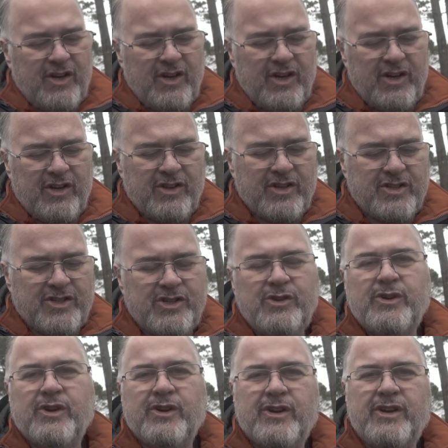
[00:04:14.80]
the
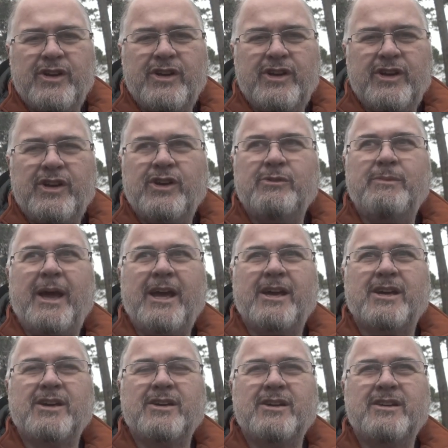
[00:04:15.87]
sooner you
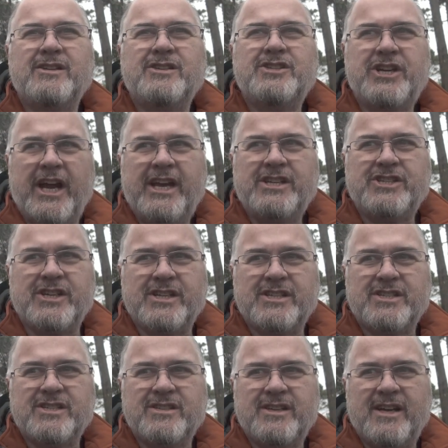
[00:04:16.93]
make
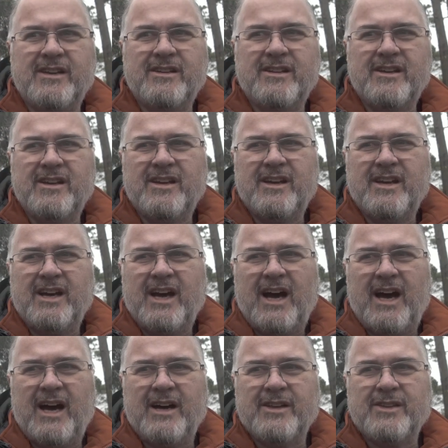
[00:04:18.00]
changes,
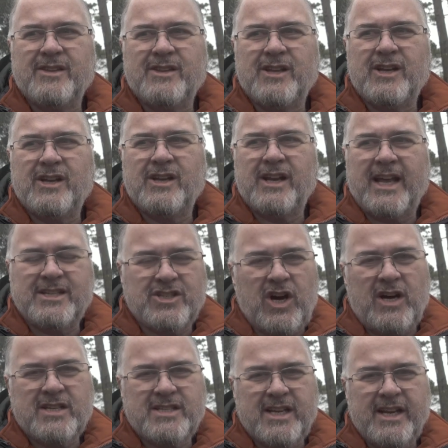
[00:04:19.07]
the less
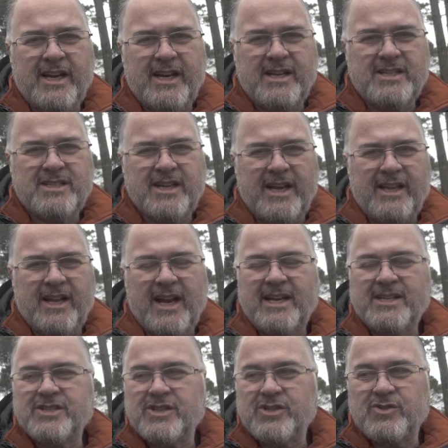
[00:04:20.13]
costly it is and the
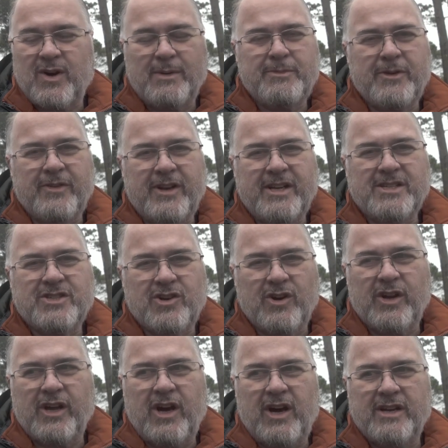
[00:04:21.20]
less disruptive it is
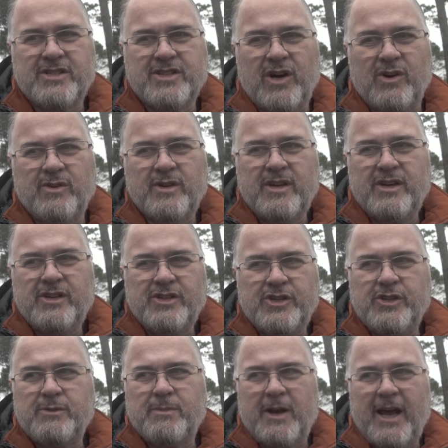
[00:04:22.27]
early on. So
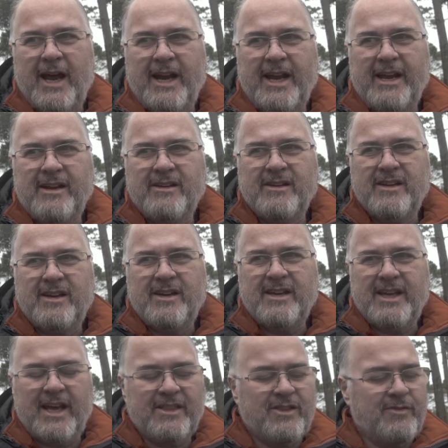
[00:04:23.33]
do the planning,
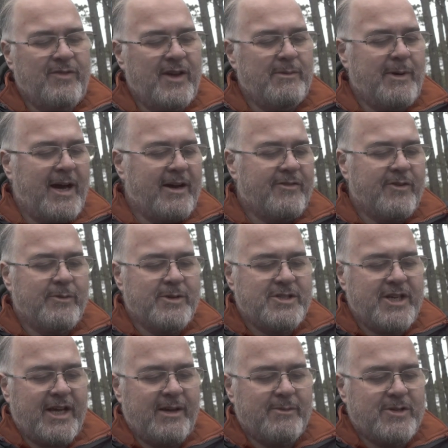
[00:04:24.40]
get the feedback from your
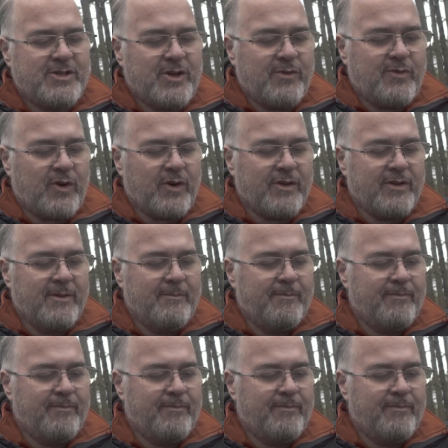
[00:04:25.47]
team, and so forth.